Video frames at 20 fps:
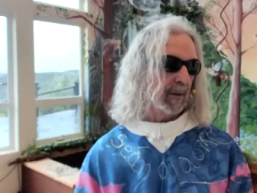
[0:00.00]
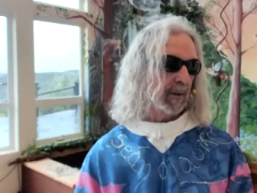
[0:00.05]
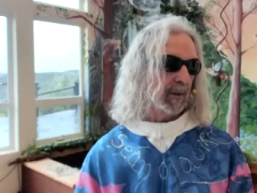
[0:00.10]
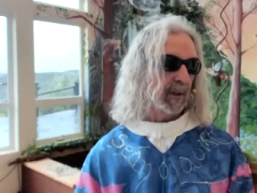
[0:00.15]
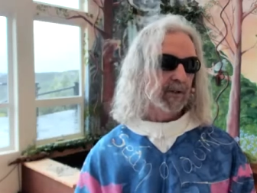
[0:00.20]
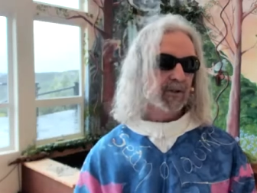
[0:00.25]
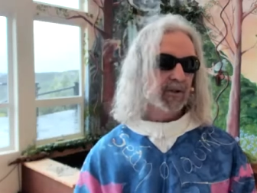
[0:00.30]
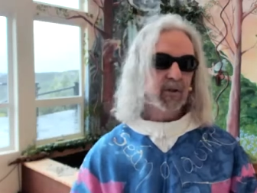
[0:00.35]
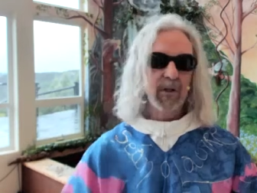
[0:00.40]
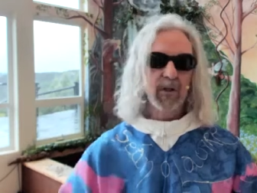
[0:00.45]

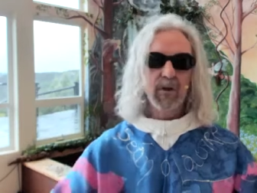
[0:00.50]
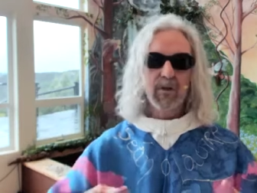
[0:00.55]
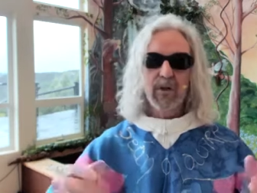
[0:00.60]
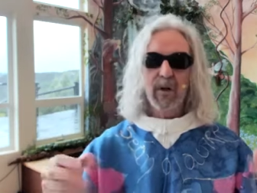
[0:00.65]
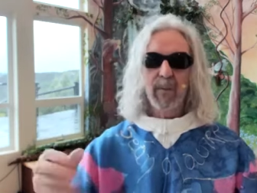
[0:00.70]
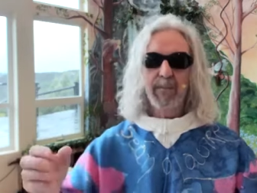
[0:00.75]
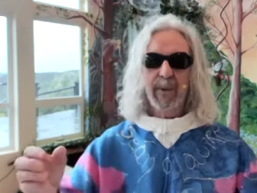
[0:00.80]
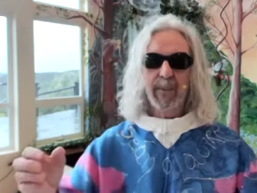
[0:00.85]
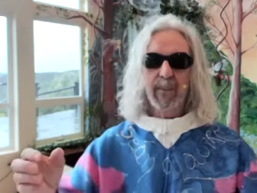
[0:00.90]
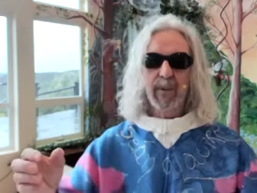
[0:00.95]
And so there are
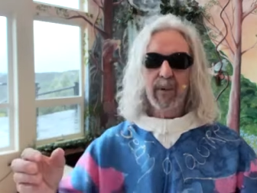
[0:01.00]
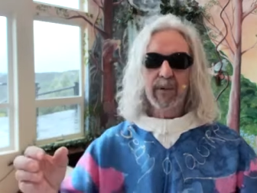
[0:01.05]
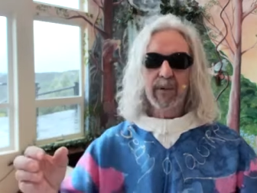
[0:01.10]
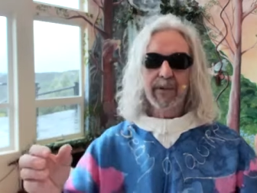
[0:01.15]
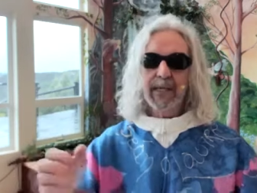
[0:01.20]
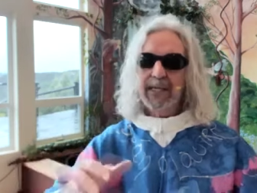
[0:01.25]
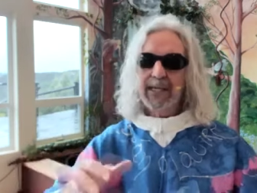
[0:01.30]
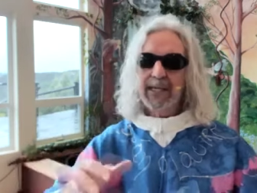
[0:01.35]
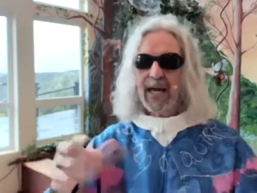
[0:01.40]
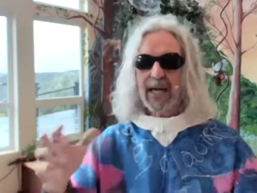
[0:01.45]
some people,
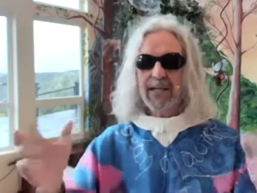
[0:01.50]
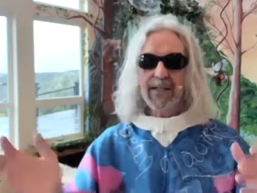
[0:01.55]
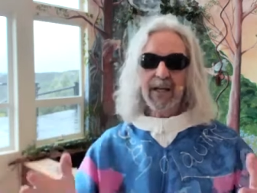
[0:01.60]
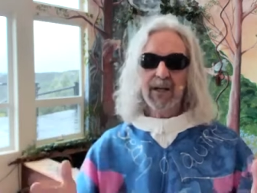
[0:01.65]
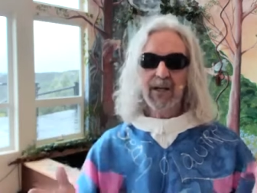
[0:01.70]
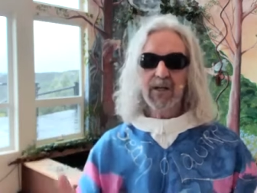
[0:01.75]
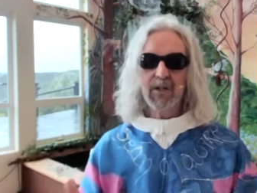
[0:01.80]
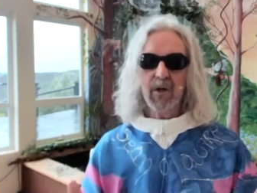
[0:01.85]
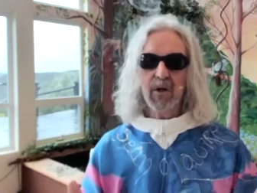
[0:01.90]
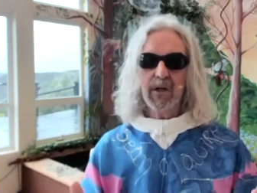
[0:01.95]
they can't tell a
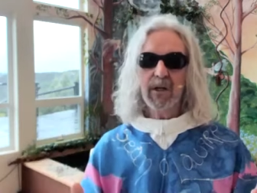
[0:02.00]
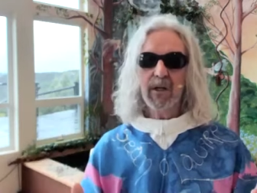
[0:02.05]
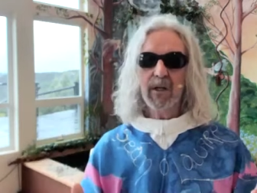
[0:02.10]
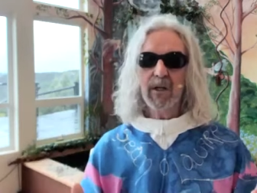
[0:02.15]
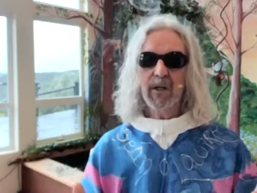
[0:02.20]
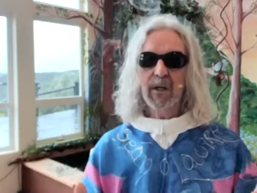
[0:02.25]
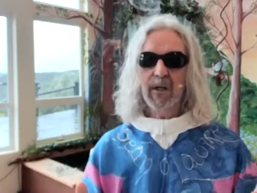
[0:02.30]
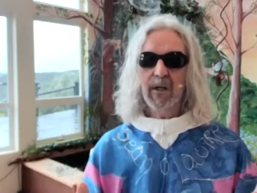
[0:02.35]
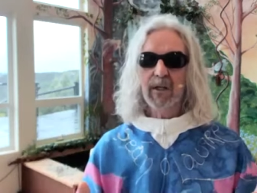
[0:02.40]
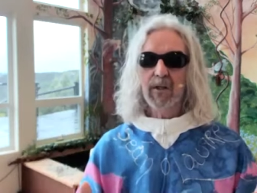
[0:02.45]
story.
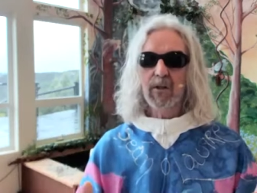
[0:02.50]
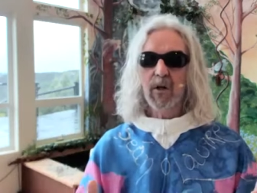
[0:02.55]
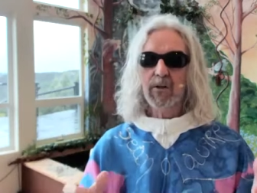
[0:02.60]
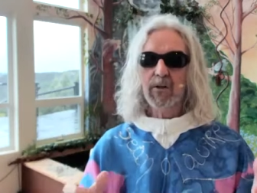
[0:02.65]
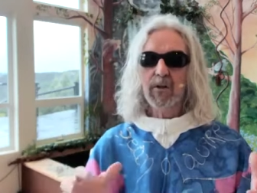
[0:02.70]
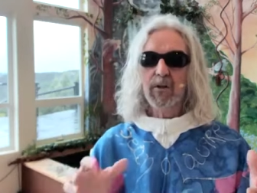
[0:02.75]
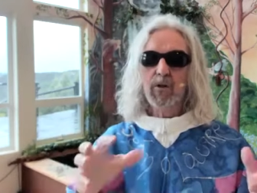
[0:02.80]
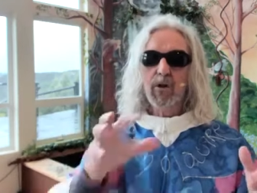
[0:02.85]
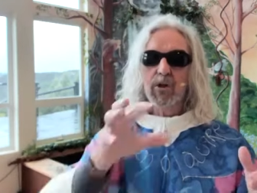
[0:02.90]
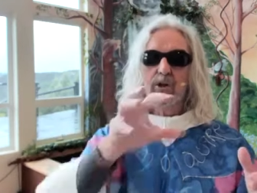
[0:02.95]
You know,
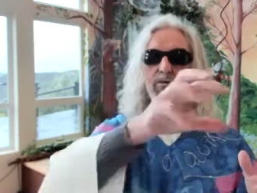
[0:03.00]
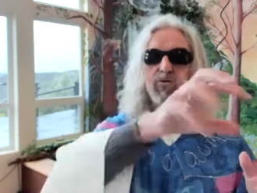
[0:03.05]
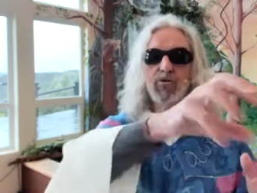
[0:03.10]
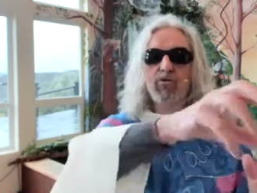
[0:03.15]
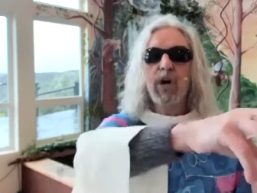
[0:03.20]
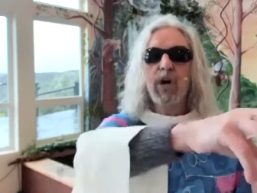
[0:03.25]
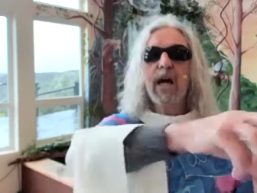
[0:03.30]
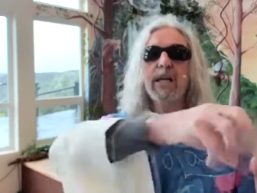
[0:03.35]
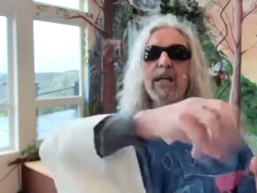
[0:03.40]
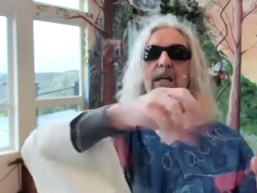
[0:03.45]
they're just
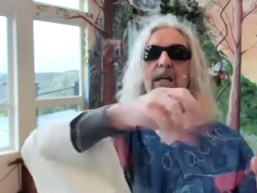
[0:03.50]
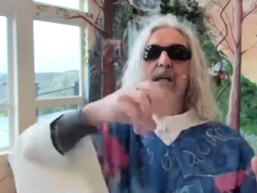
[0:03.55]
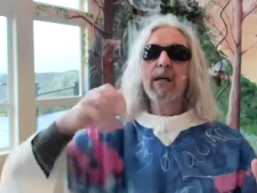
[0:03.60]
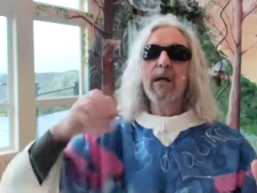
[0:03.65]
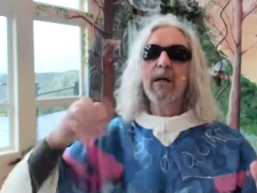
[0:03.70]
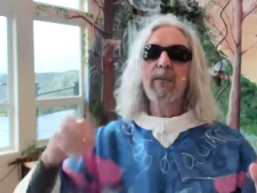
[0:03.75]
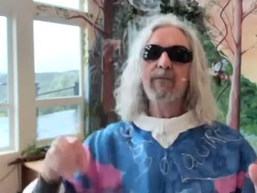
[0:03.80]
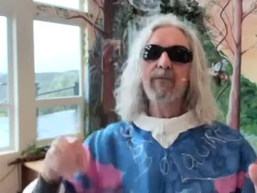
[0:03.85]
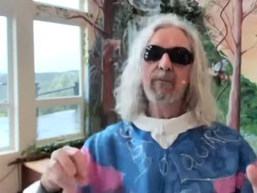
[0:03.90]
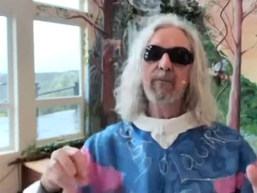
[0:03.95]
dragging
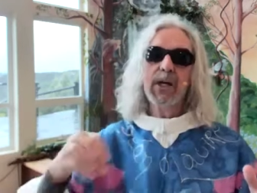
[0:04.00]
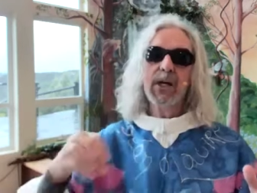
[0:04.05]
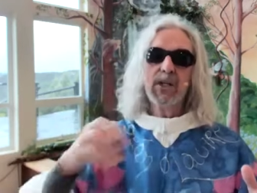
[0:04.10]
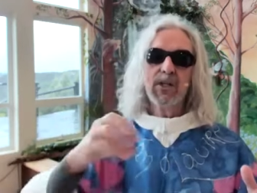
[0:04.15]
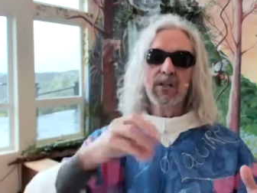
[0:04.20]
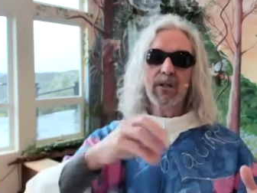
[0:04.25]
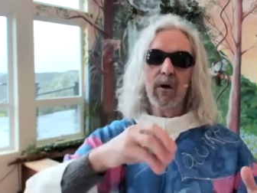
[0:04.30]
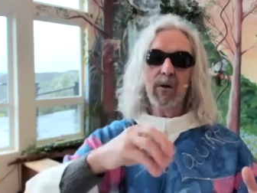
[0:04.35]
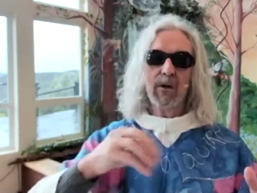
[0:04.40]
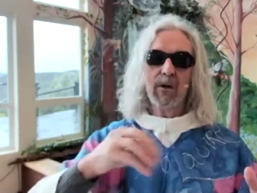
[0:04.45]

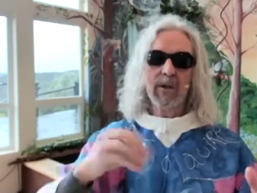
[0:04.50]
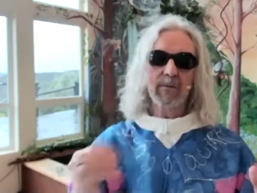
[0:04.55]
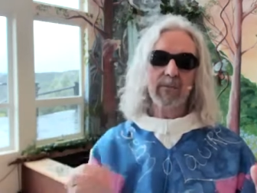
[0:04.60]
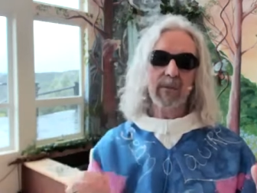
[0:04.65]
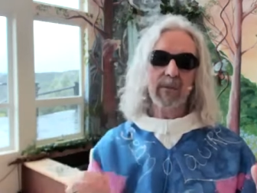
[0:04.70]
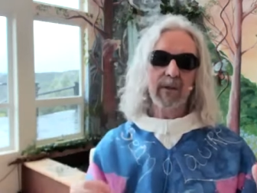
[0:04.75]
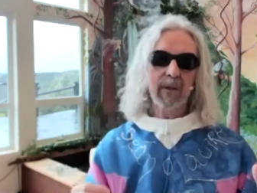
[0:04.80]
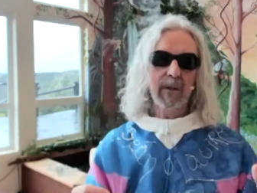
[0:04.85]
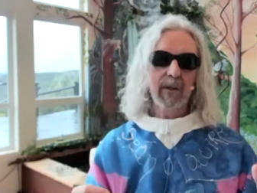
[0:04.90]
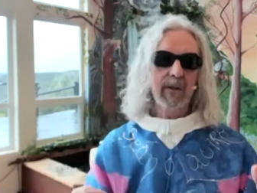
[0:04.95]
information out of them.
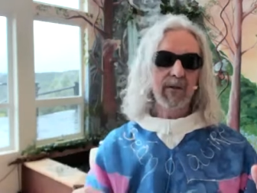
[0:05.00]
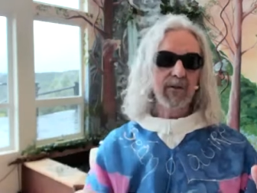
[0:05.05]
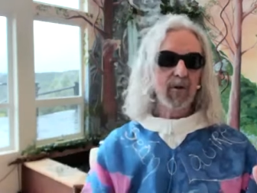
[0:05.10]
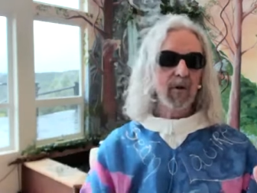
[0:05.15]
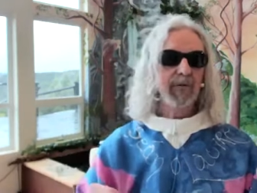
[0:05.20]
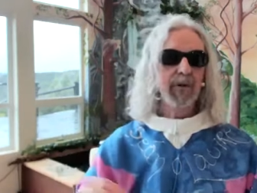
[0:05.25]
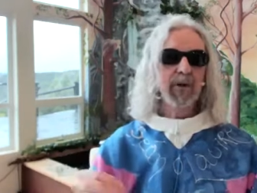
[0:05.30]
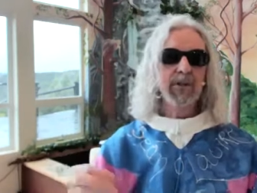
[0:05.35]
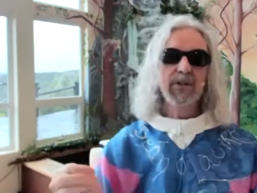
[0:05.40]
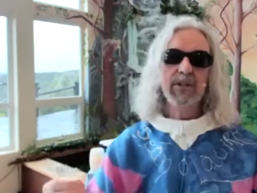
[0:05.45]
So
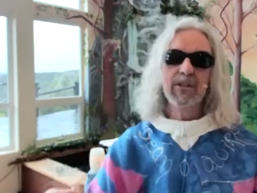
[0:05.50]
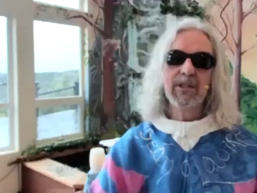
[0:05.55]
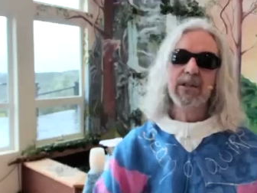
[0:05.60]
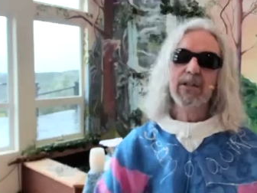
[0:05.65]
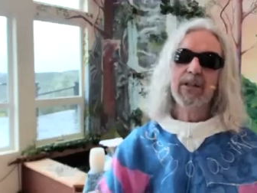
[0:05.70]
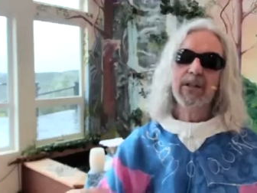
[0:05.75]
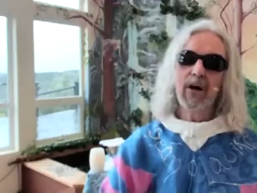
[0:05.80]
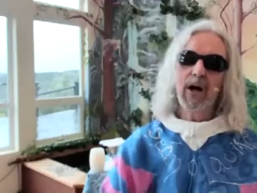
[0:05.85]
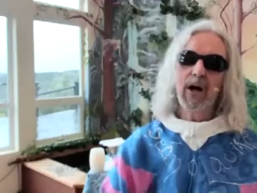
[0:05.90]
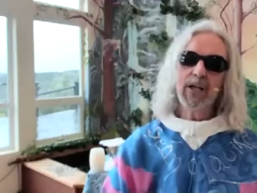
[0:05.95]
for instance, in the
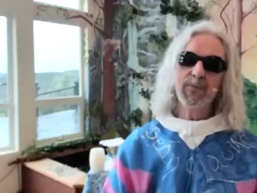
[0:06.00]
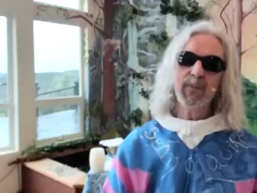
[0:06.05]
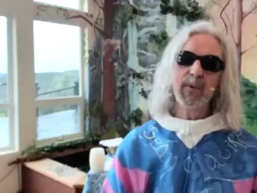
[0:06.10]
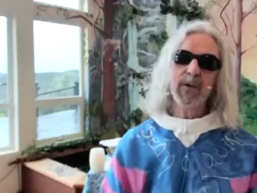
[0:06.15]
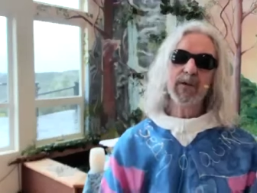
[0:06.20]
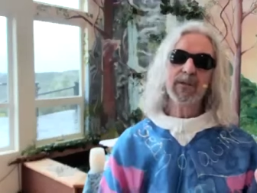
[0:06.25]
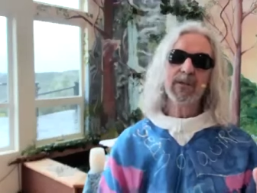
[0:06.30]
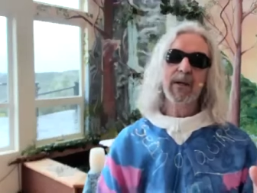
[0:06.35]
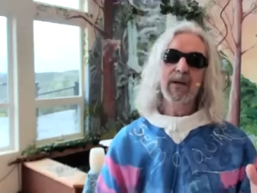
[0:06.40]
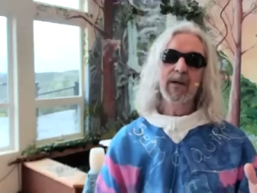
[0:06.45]

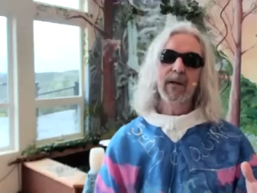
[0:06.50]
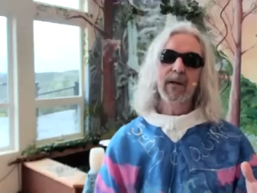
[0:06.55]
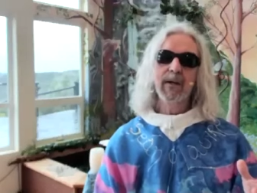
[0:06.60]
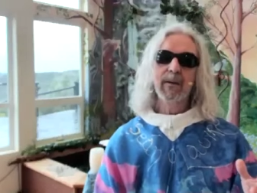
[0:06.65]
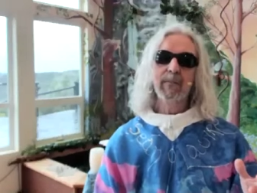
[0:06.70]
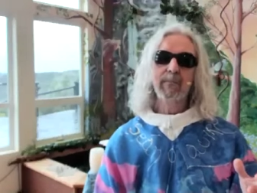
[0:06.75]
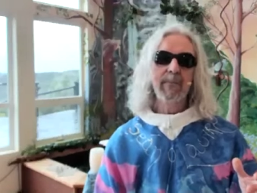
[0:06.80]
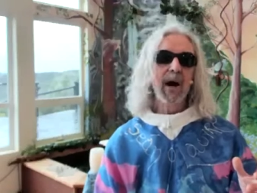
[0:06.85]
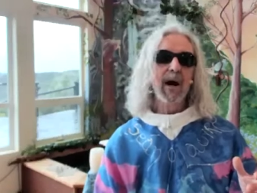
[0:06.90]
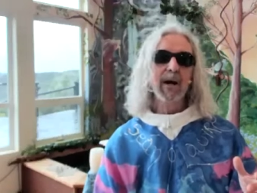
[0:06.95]
Gospels,
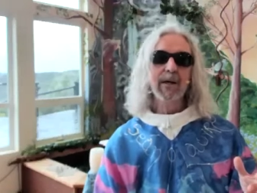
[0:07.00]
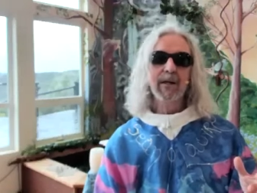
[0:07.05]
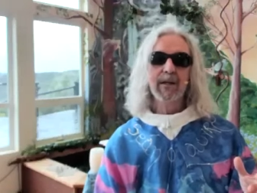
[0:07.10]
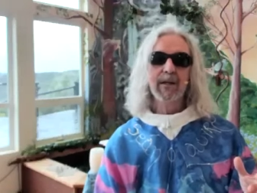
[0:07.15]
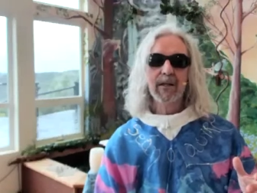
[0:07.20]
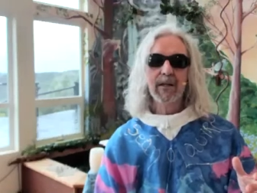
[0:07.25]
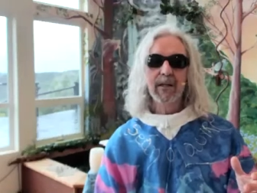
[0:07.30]
Mark